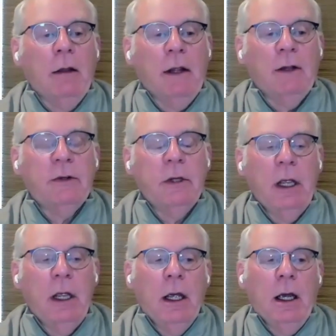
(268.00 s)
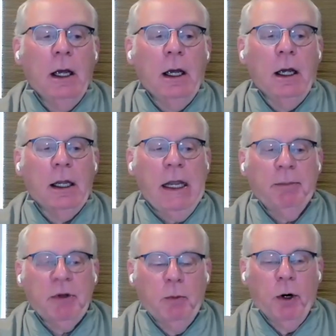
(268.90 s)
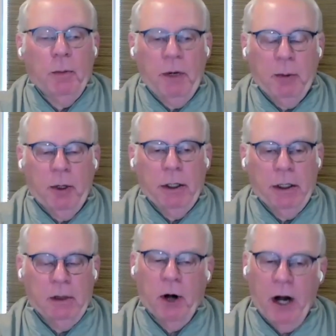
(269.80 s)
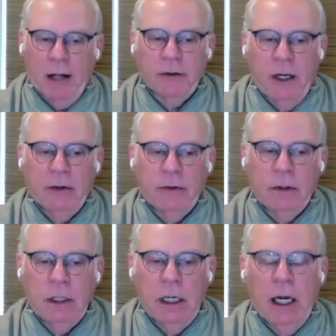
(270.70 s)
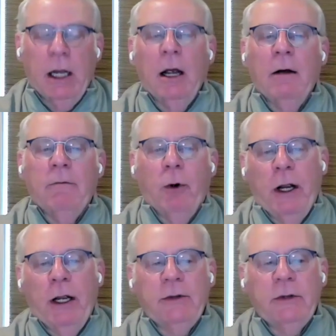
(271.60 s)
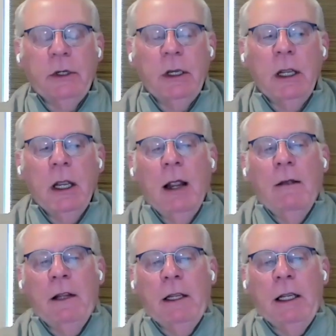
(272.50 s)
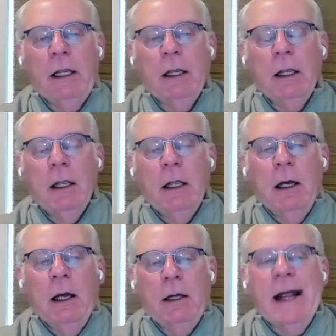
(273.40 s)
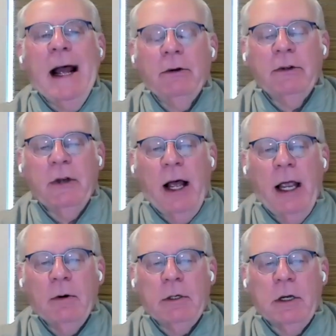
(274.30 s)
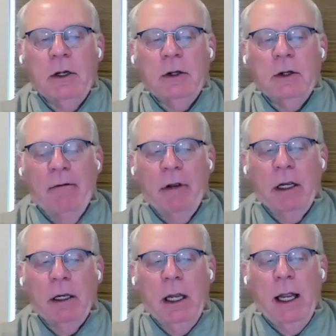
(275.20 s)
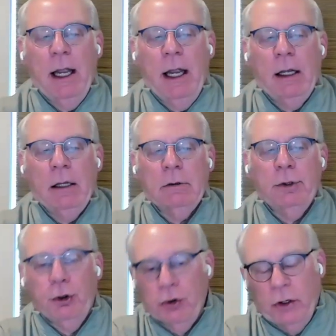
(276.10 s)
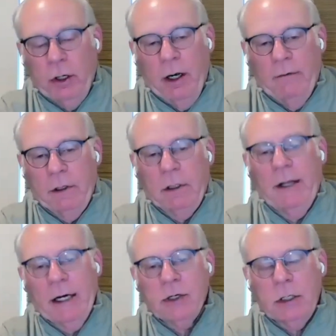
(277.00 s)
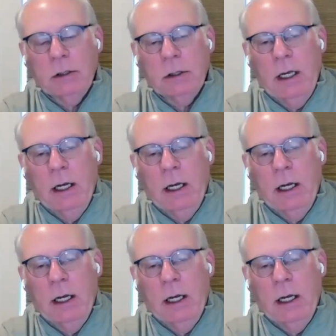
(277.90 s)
This keeps more people in the process. It avoids the downside, which is having a loser of an election,